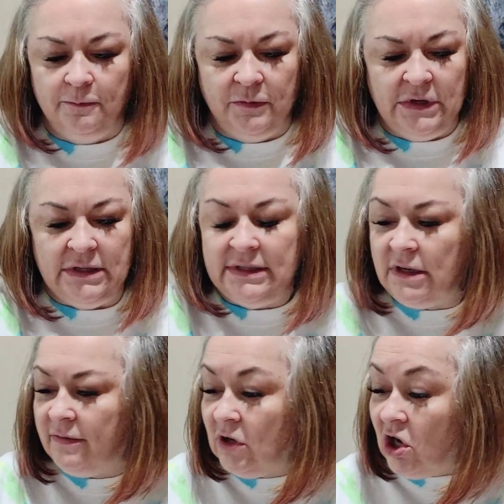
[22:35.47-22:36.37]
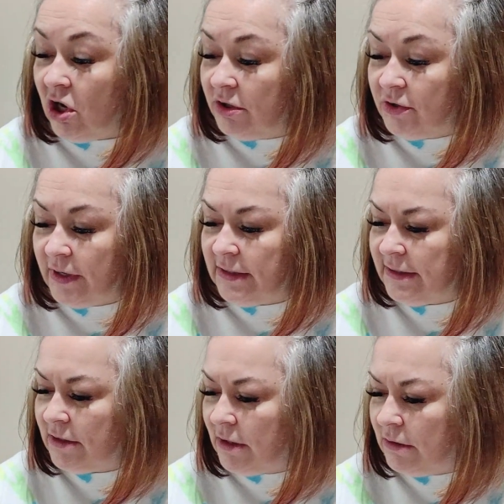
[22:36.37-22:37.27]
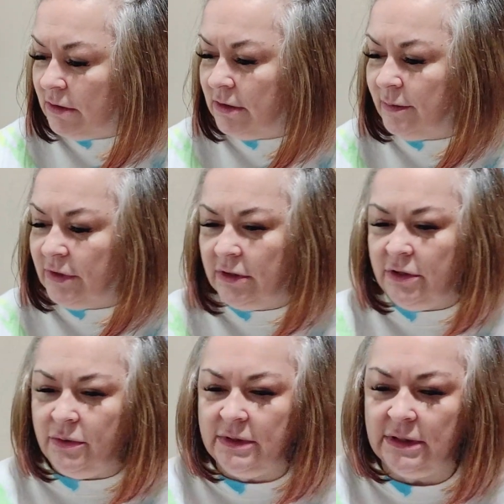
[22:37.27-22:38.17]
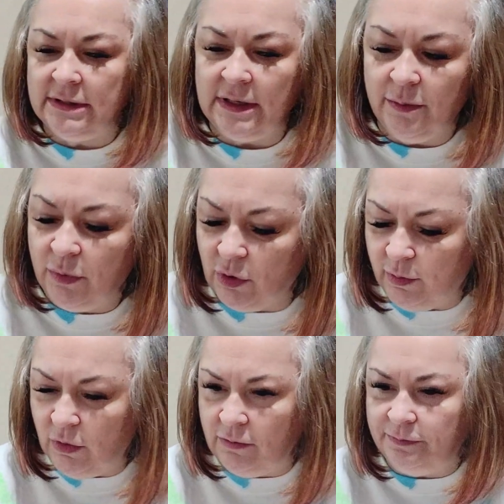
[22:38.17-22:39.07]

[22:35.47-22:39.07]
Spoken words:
Instead of a contrast color, I'm going to use the same purple.